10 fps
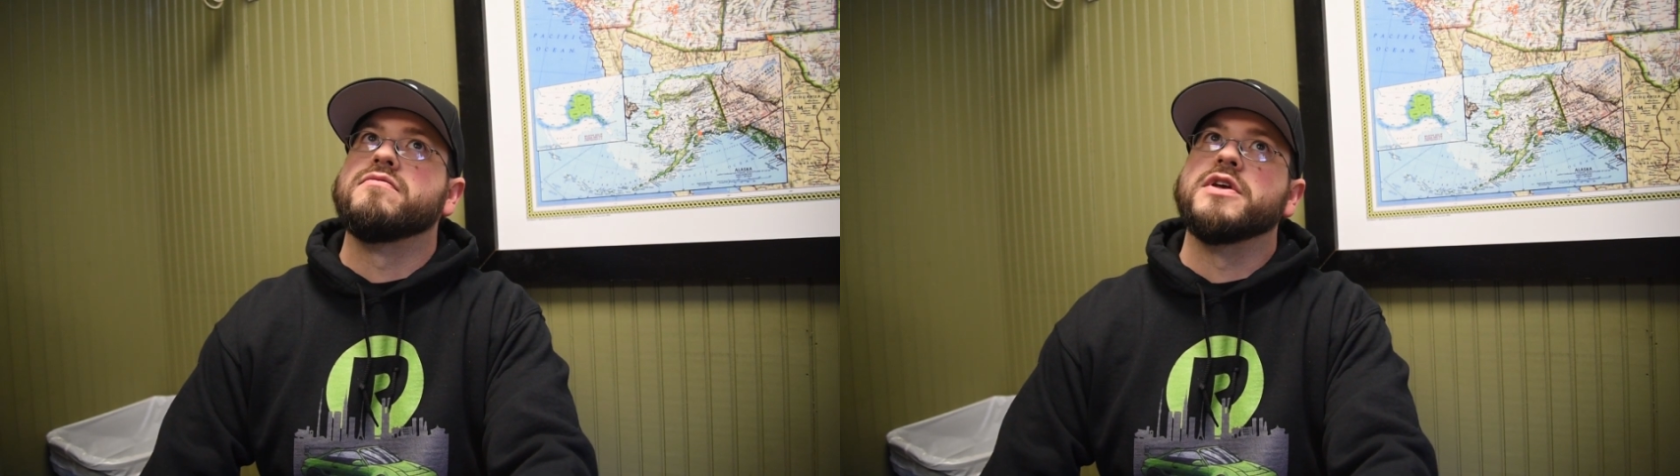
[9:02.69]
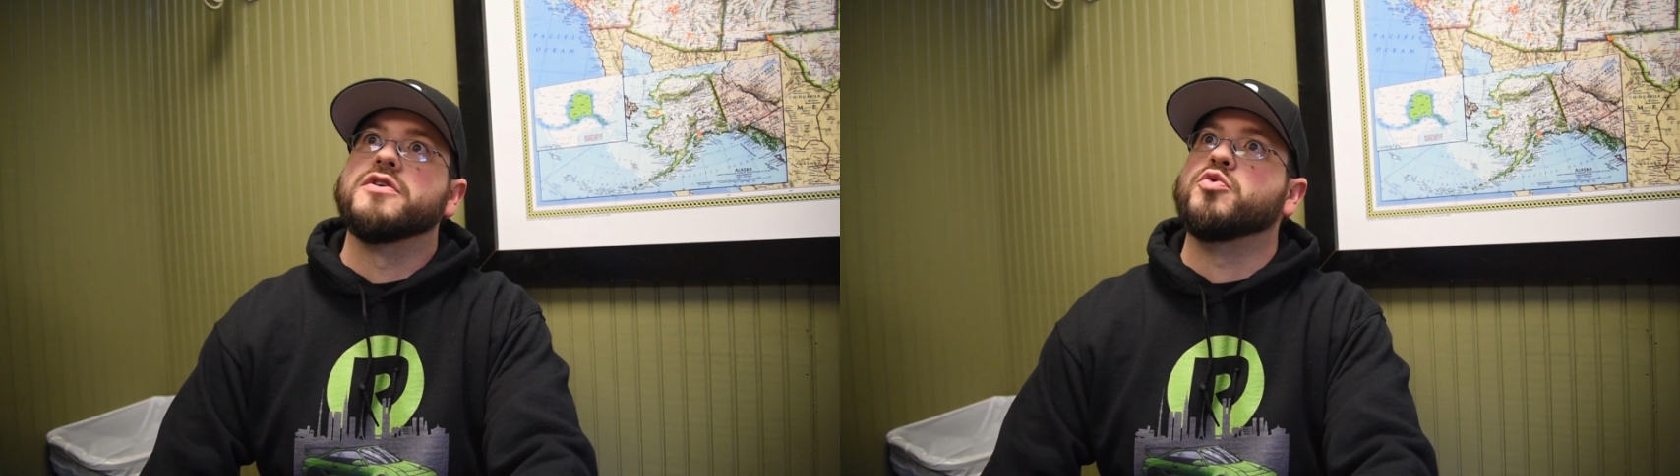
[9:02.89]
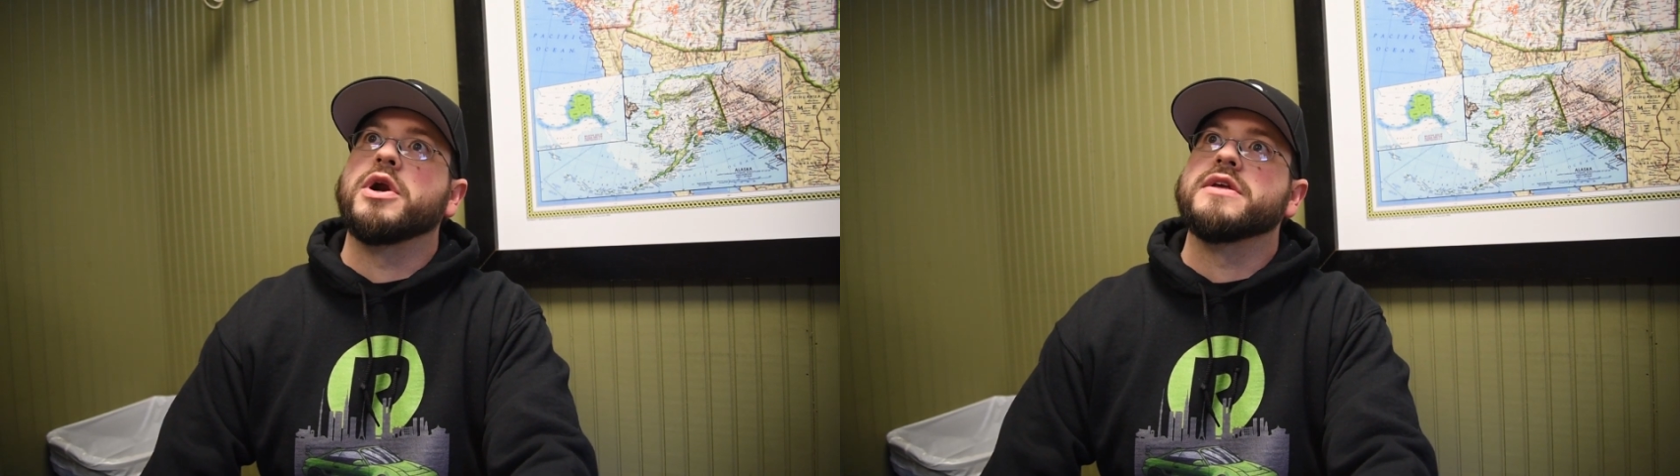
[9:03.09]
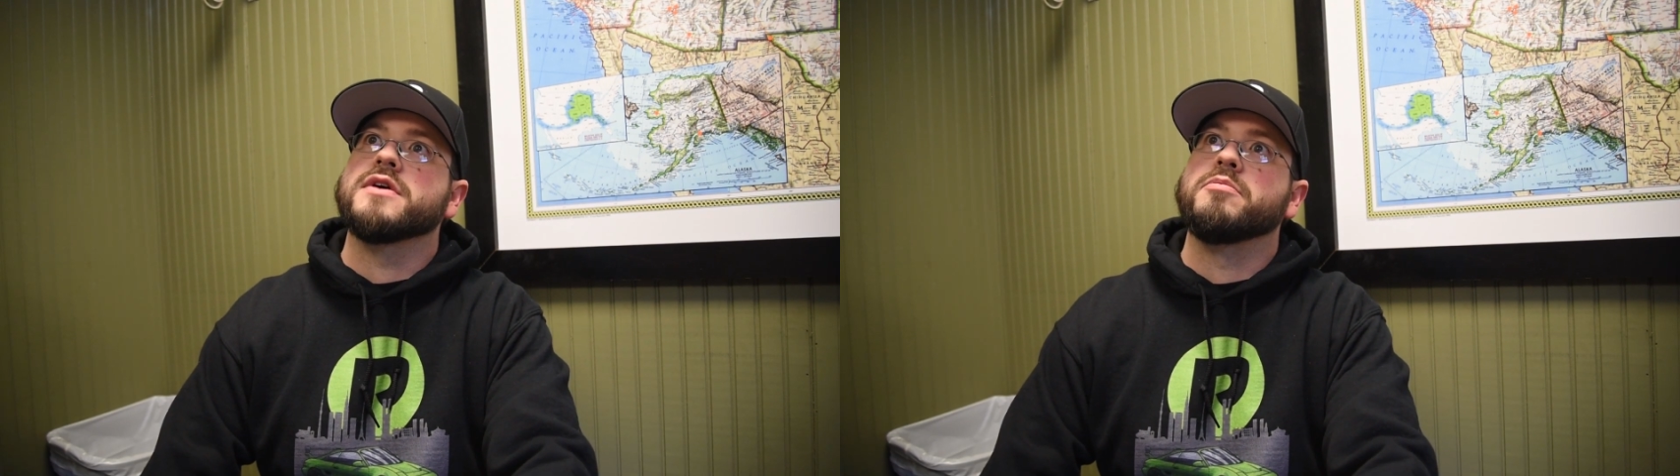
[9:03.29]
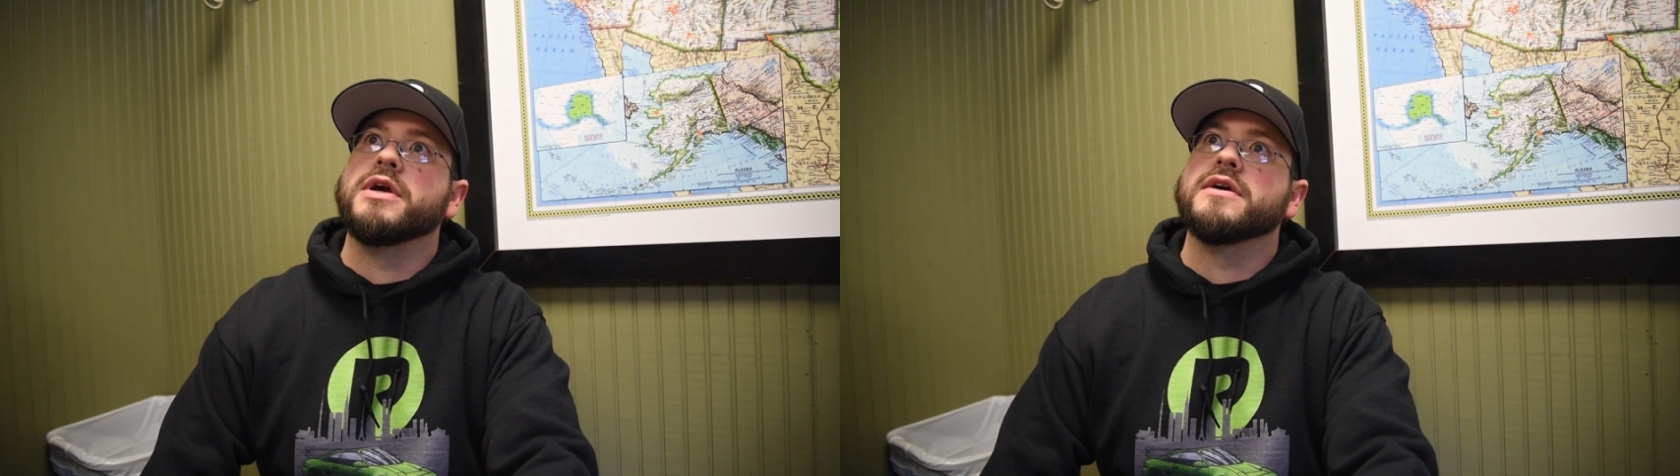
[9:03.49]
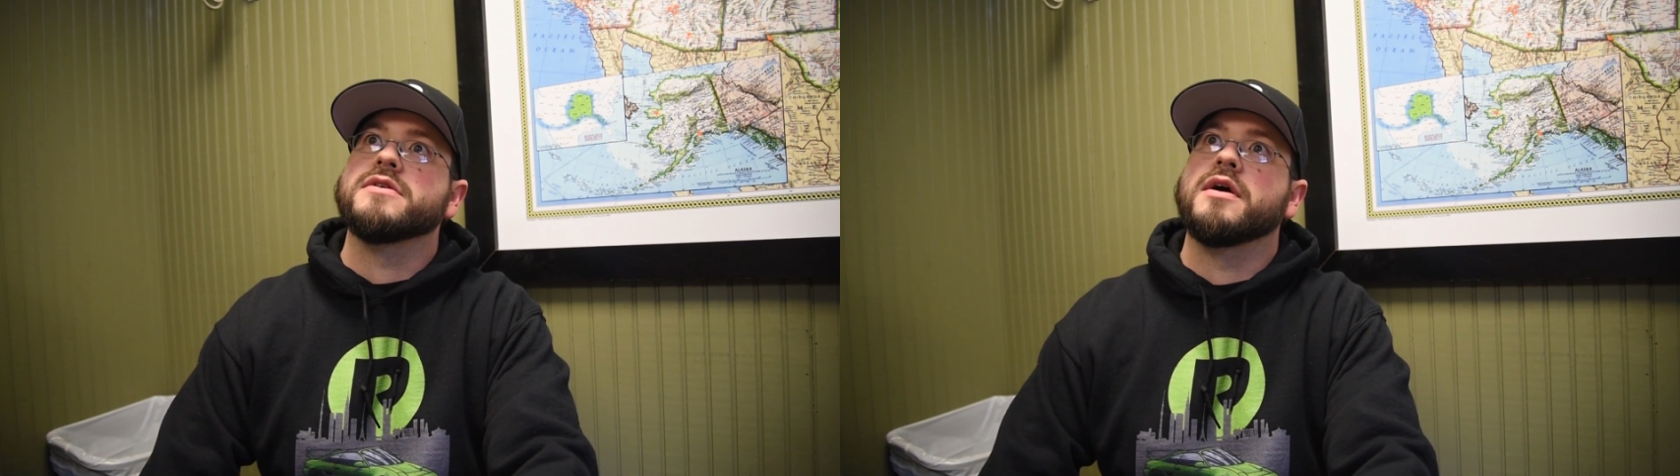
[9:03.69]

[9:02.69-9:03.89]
in the 20s on PS